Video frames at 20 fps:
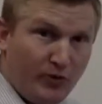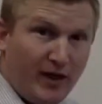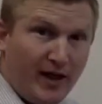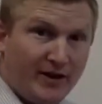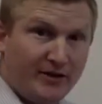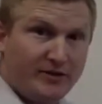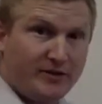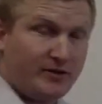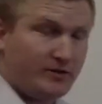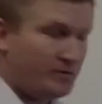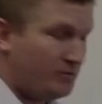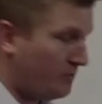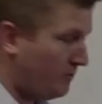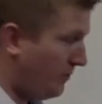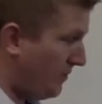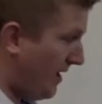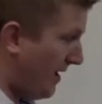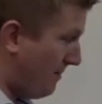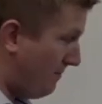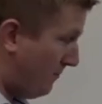
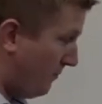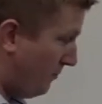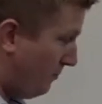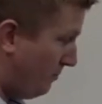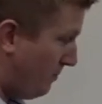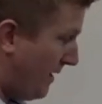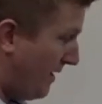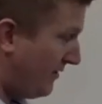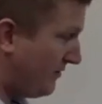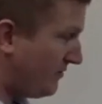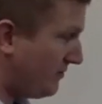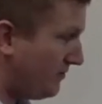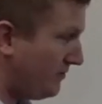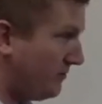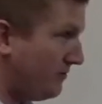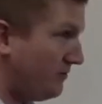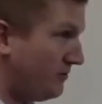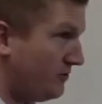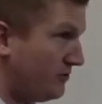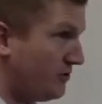that
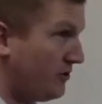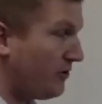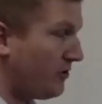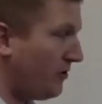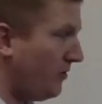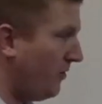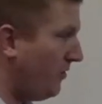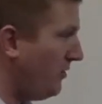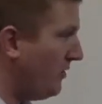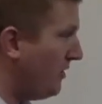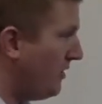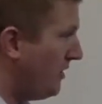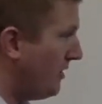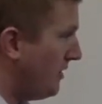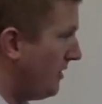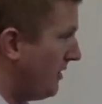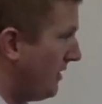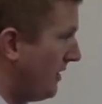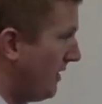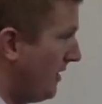base circle,
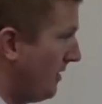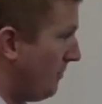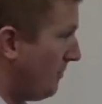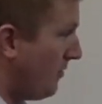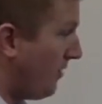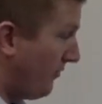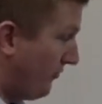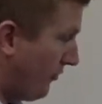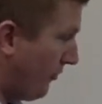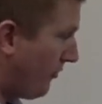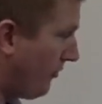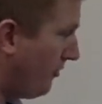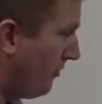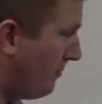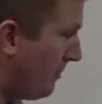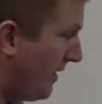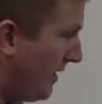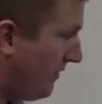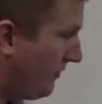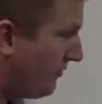or that circular
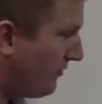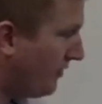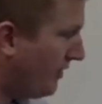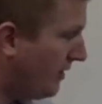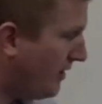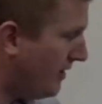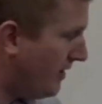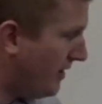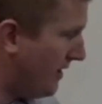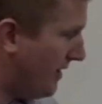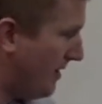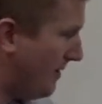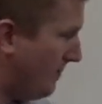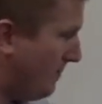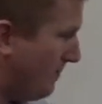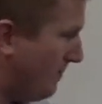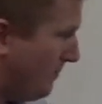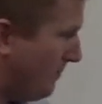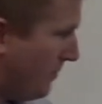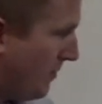base,
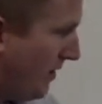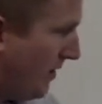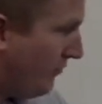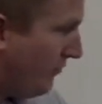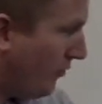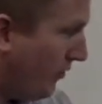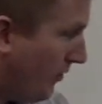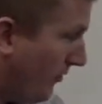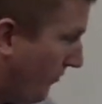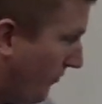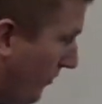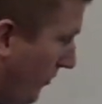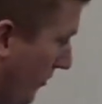it's also